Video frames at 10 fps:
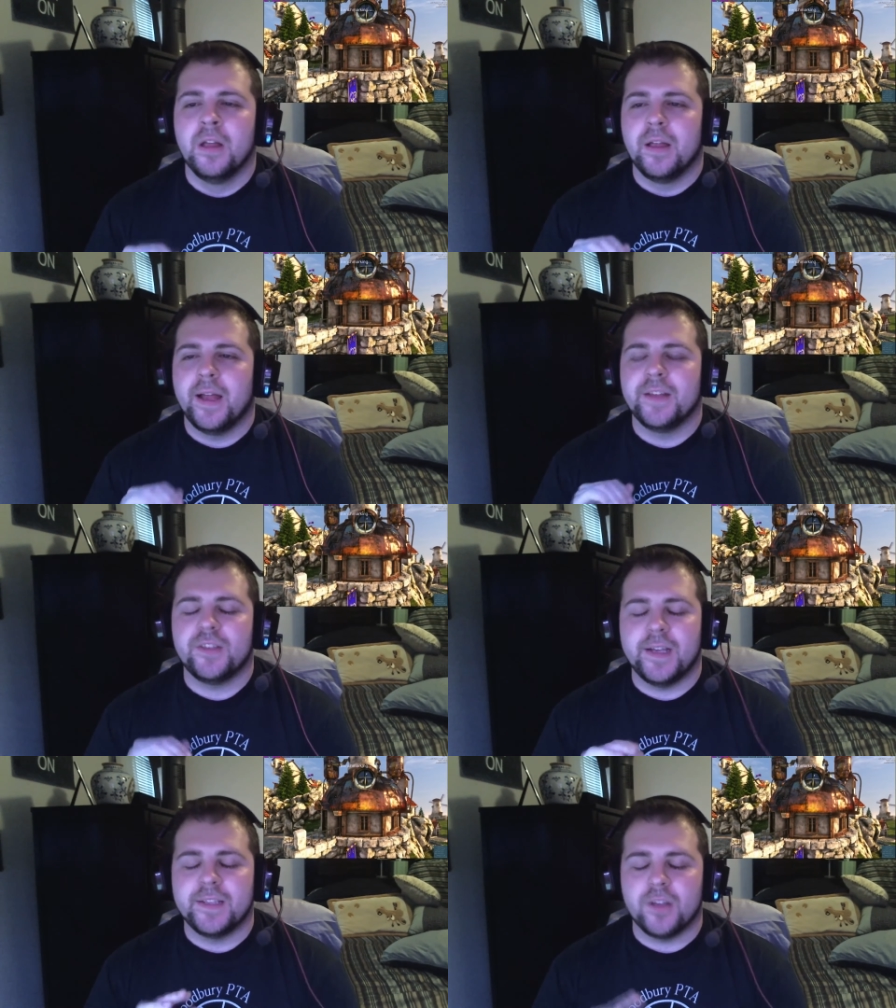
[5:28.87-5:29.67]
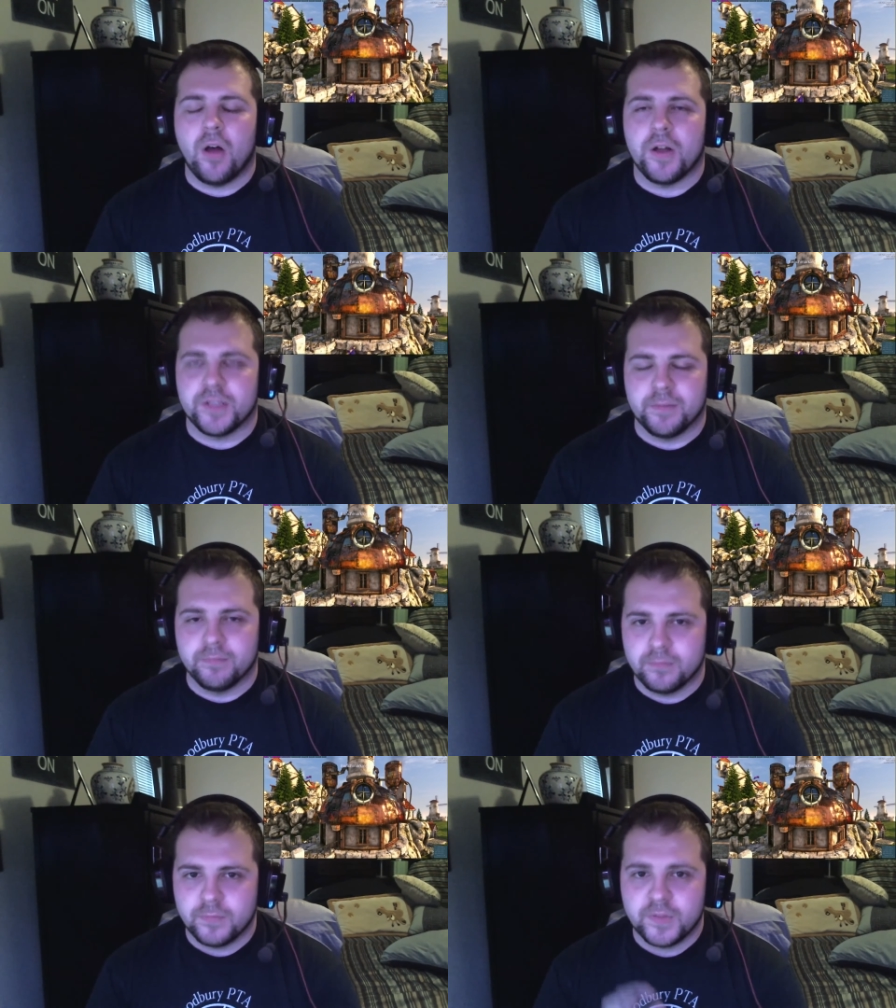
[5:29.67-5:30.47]
It's it's awesome.
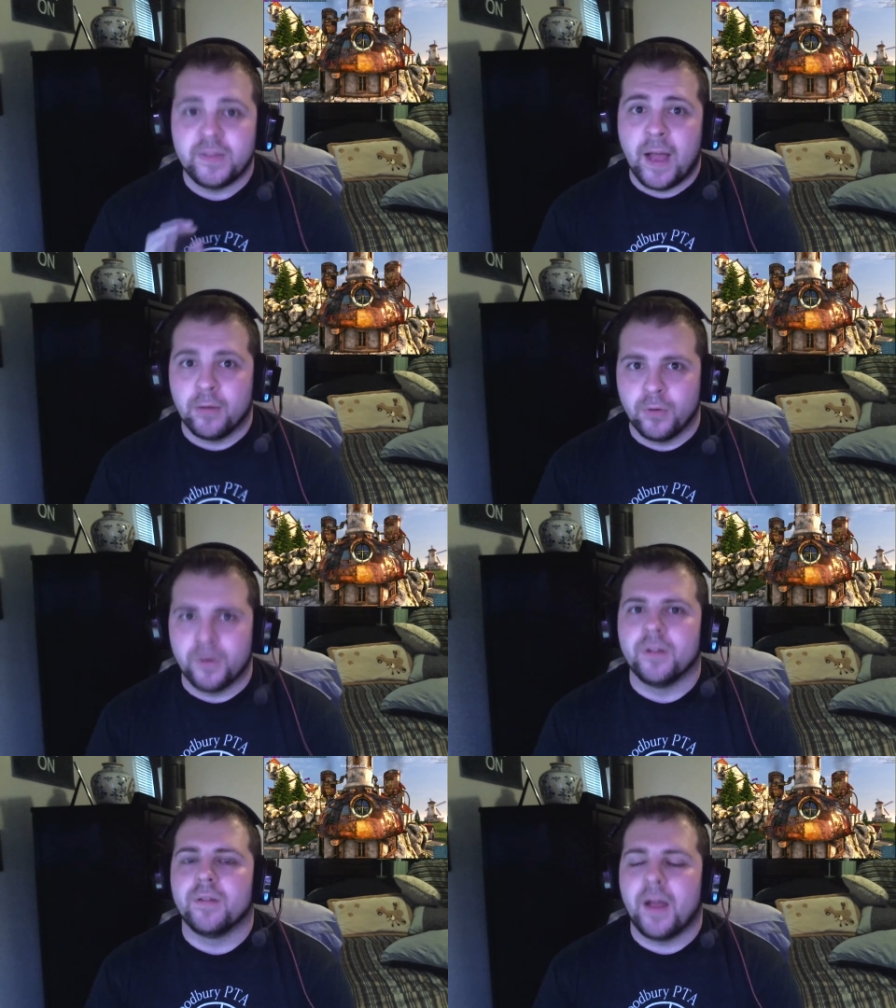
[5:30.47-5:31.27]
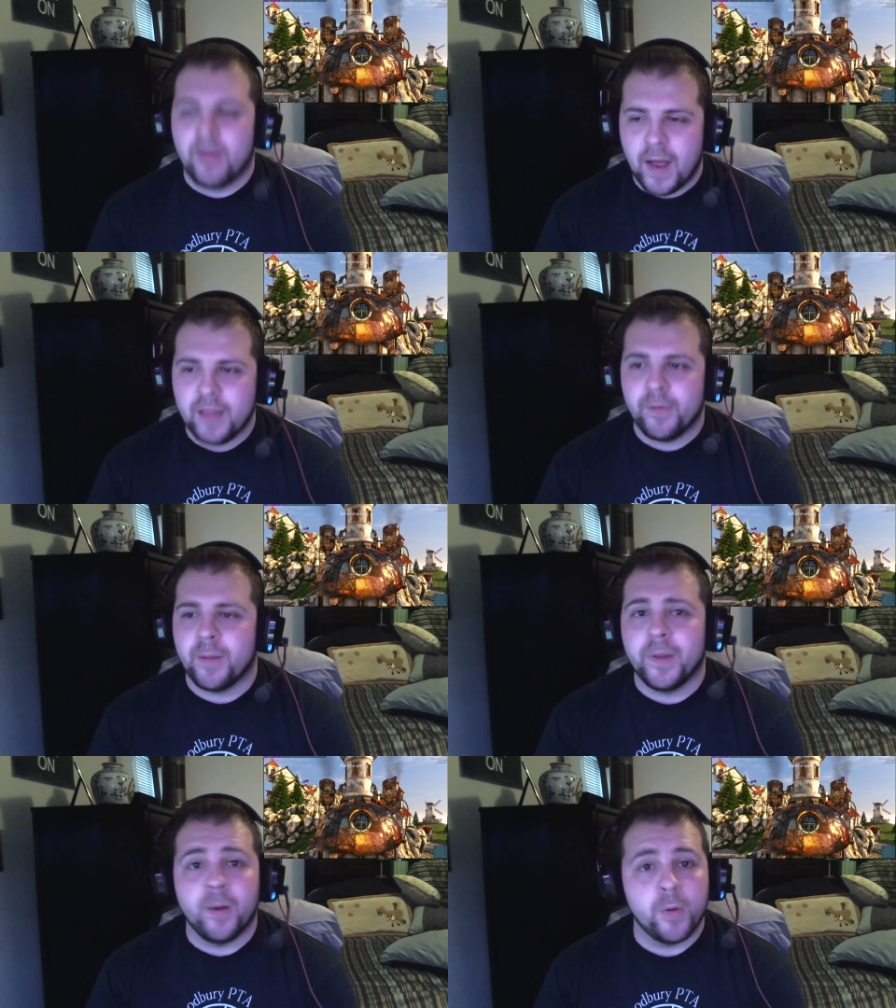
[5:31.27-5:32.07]
Download it. I highly
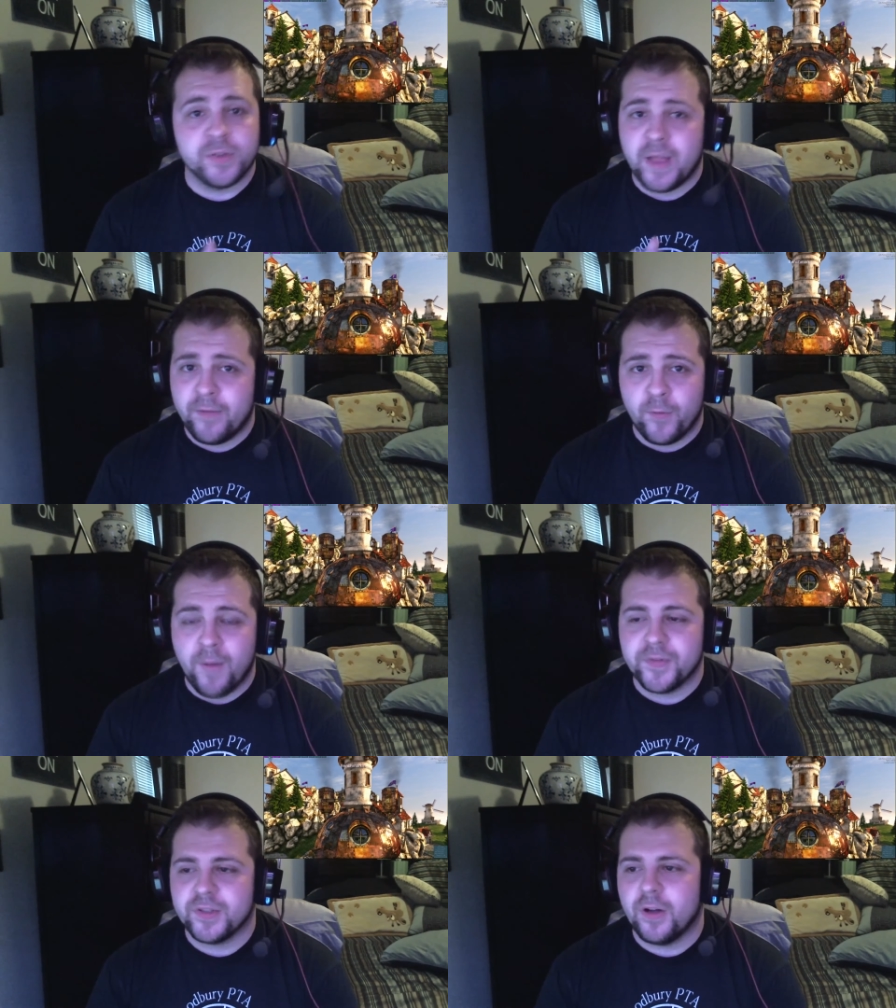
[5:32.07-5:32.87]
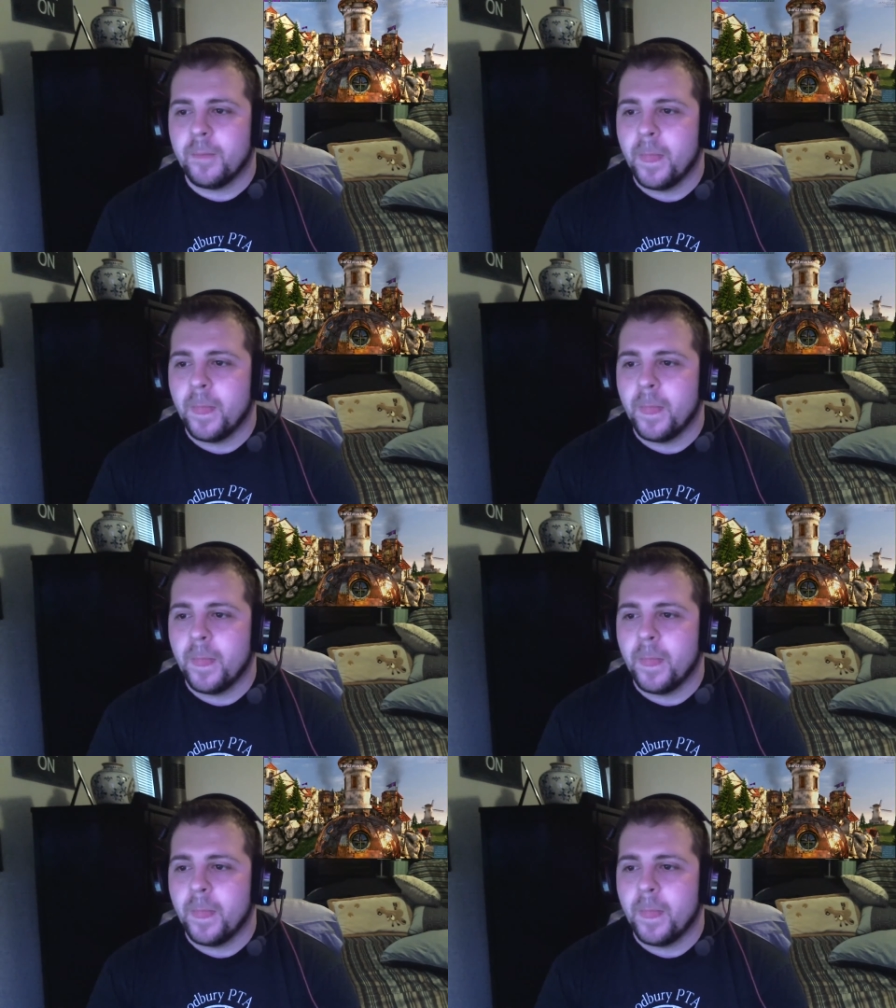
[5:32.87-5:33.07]
recommend it. it works with every graphics card.